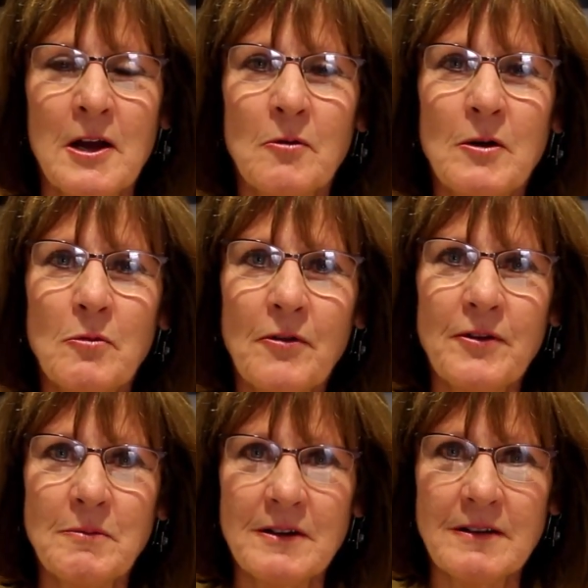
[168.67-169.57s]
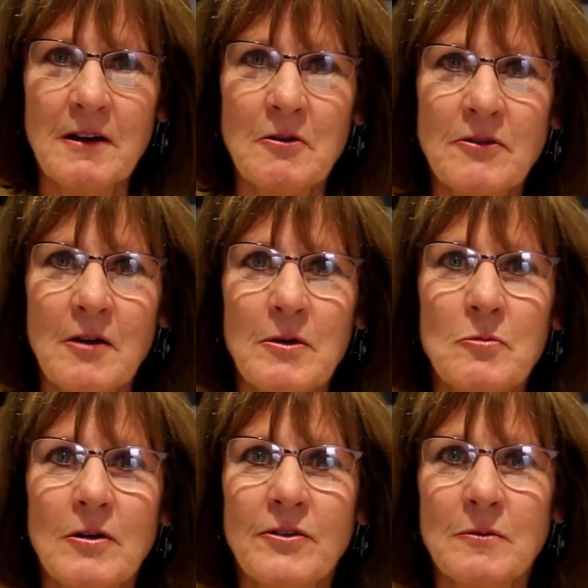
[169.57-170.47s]
We want them to know that we
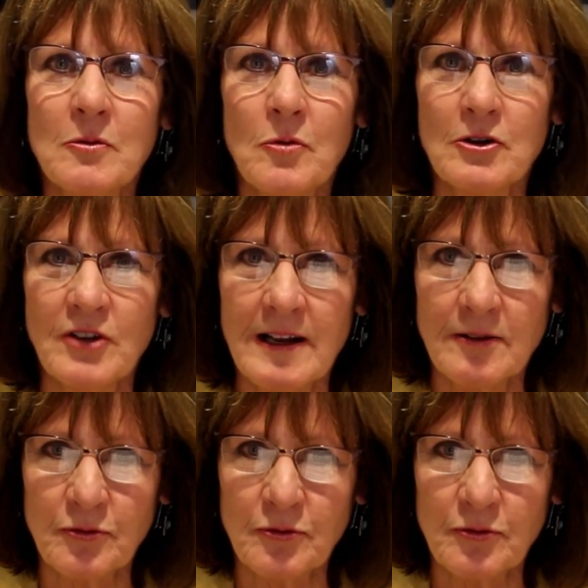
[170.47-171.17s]
want them to wash hands